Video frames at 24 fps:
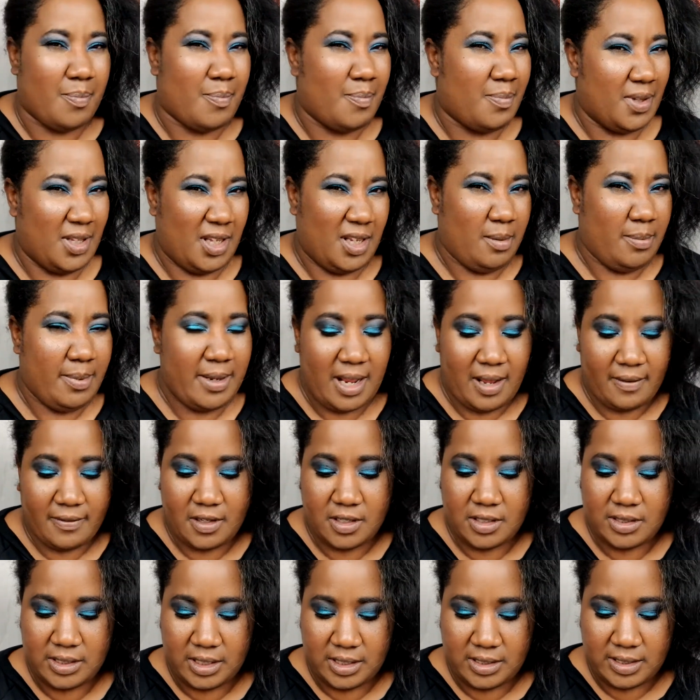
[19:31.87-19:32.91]
a little bit after
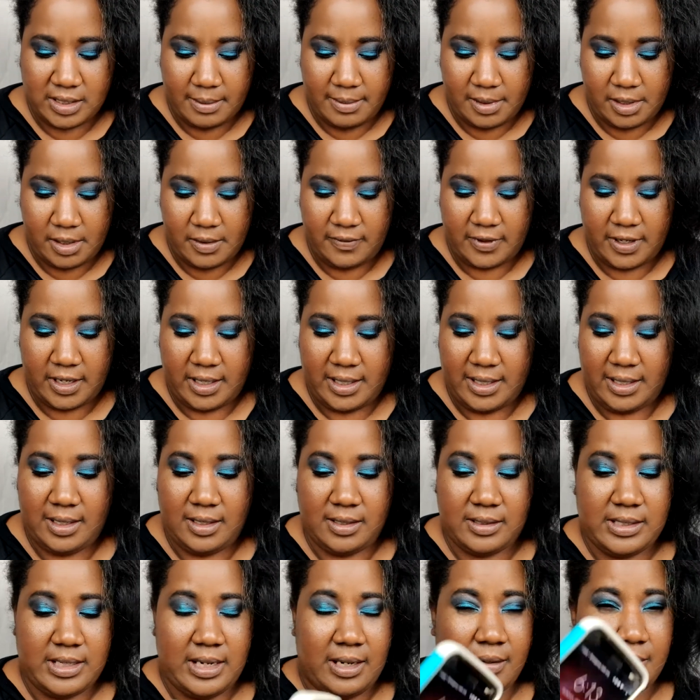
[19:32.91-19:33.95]
6, I believe. Yeah, it
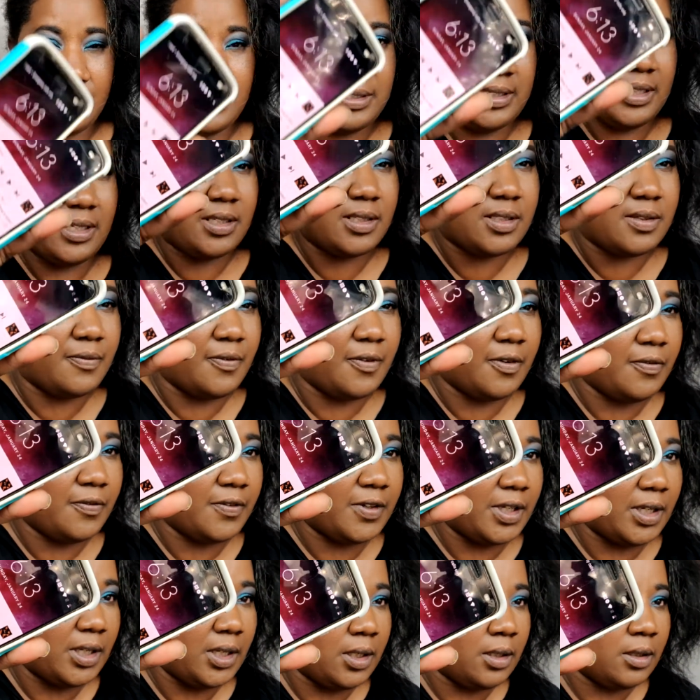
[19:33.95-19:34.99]
is now
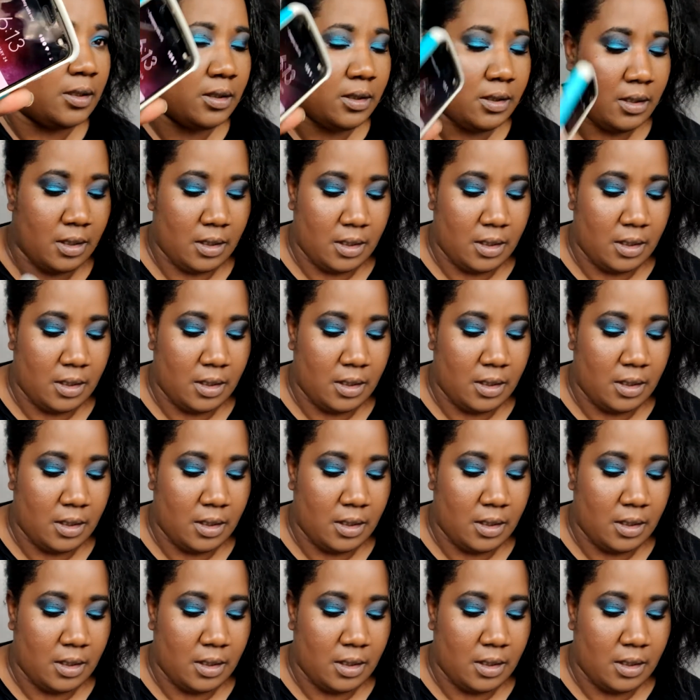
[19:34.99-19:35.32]
6:15,